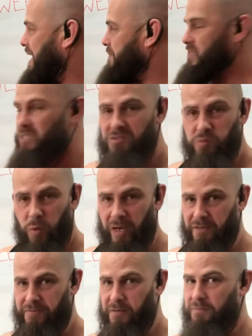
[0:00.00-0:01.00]
So it's
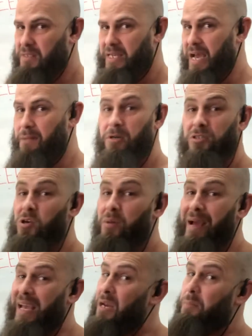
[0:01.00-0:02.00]
wonderful, okay? I'm not talking
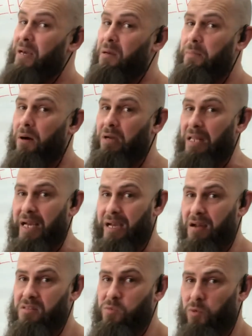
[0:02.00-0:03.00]
about getting big and bulky like
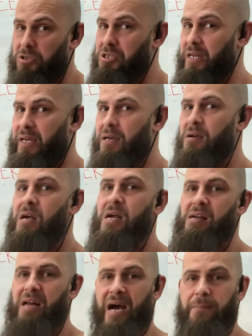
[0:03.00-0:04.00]
Arnold Schwarzenegger,
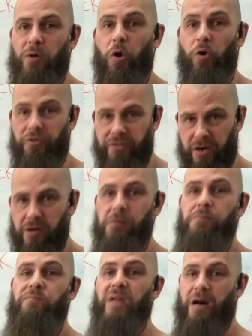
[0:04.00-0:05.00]
although
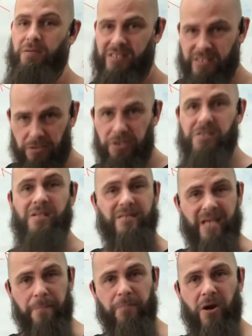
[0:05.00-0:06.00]
I would still use the
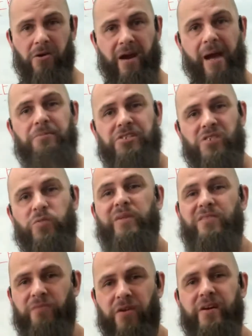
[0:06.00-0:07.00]
same program, just
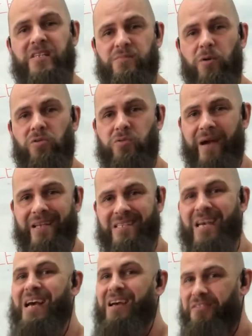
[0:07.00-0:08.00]
with very small tweaks.
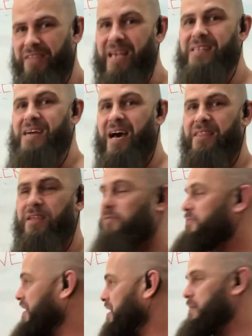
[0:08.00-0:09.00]
These are the
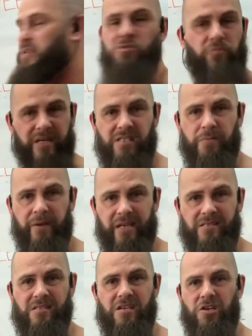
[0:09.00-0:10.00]
fundamental
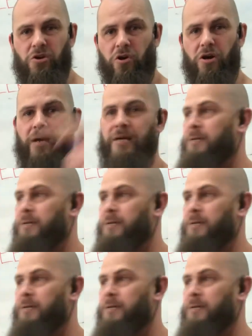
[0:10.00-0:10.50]
recipes to your